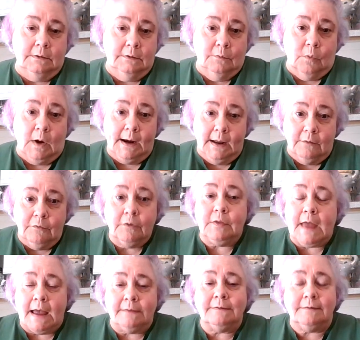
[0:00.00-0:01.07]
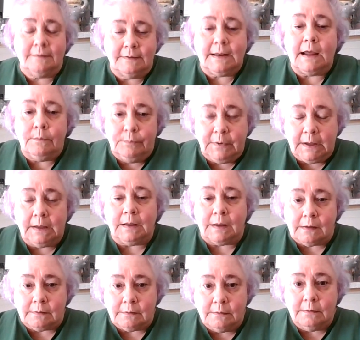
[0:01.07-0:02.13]
whatever that step
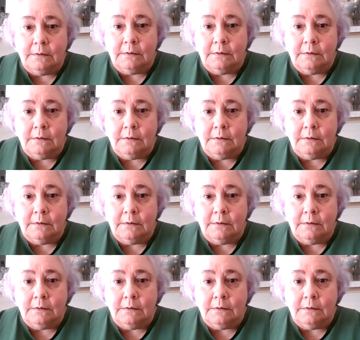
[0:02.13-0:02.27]
is